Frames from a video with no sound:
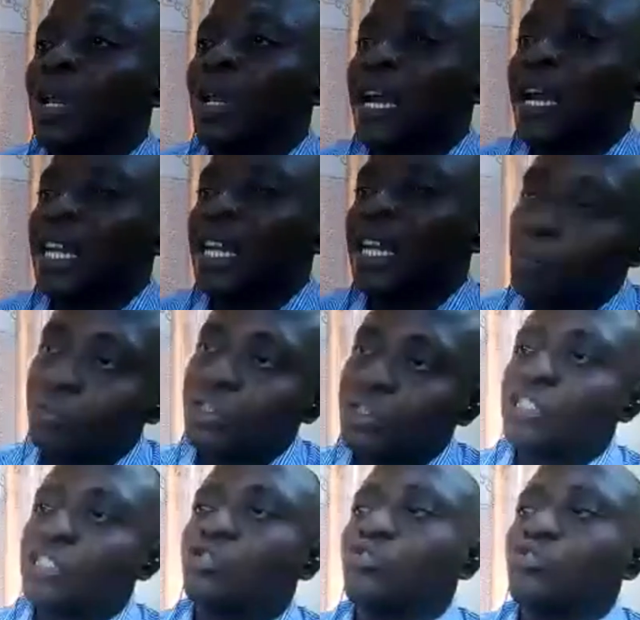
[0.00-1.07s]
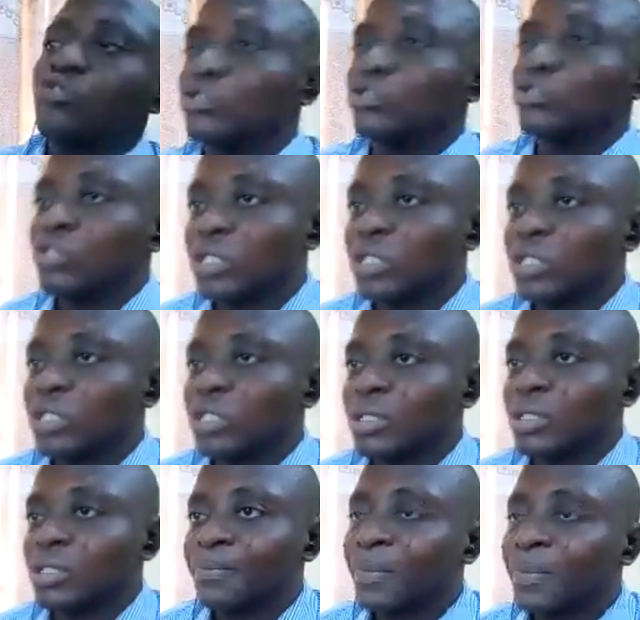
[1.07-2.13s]
as well as put it to use.
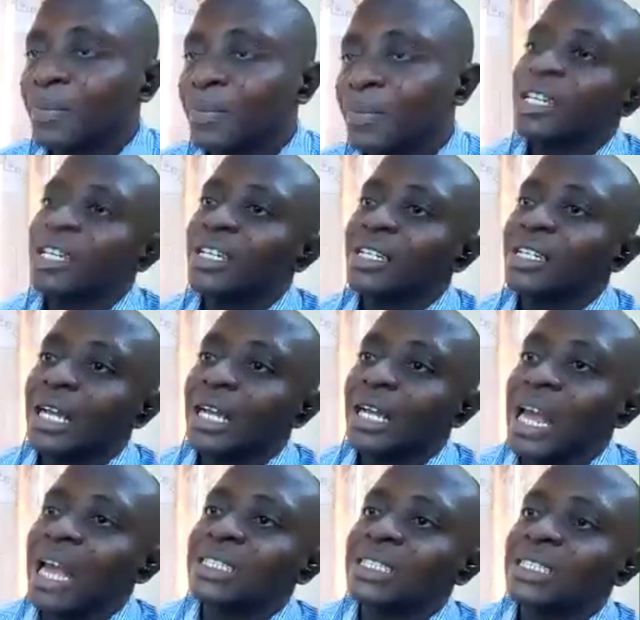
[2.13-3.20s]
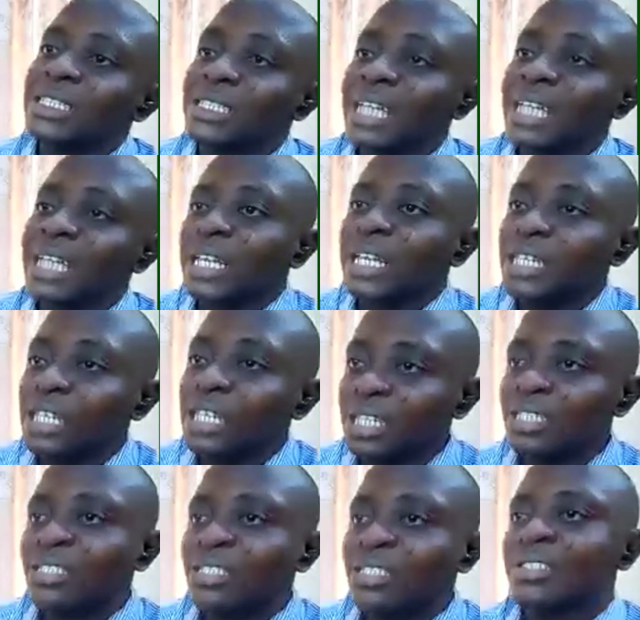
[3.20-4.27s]
Class, is that
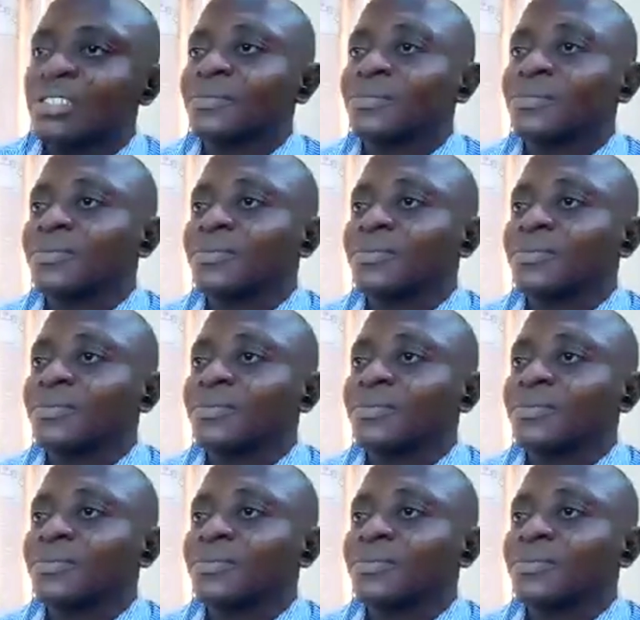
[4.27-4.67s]
taken?